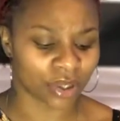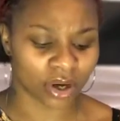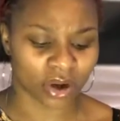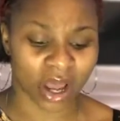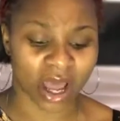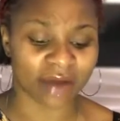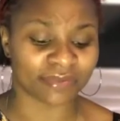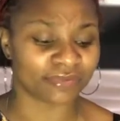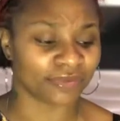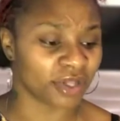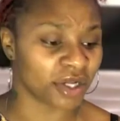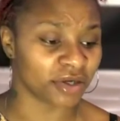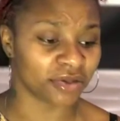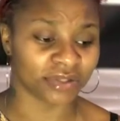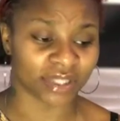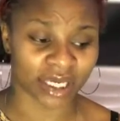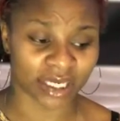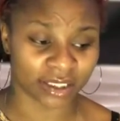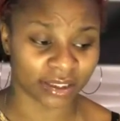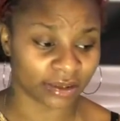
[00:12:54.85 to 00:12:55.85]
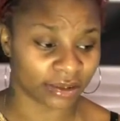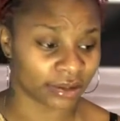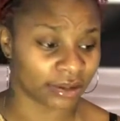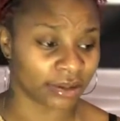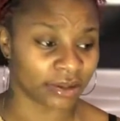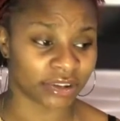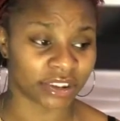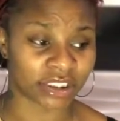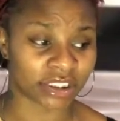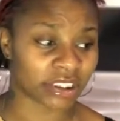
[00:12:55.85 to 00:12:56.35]
I've learned that
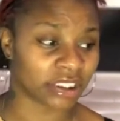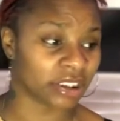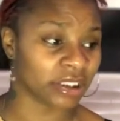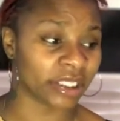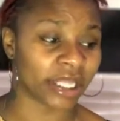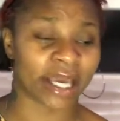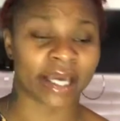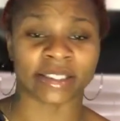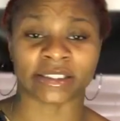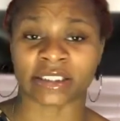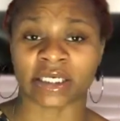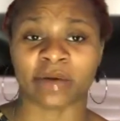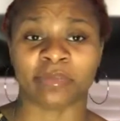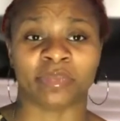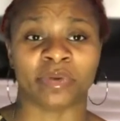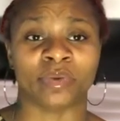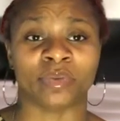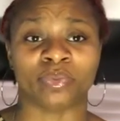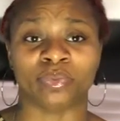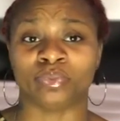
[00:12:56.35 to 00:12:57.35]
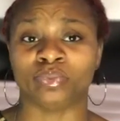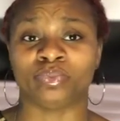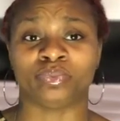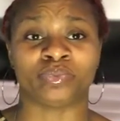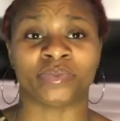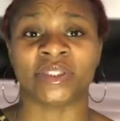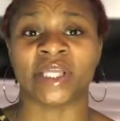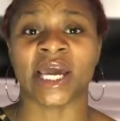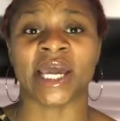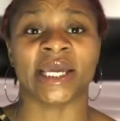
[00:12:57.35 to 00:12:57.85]
just in the last couple of
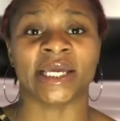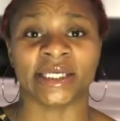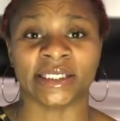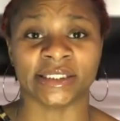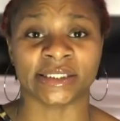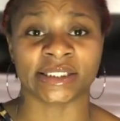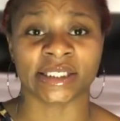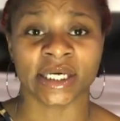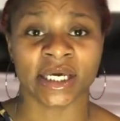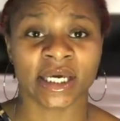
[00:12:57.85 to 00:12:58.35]
days,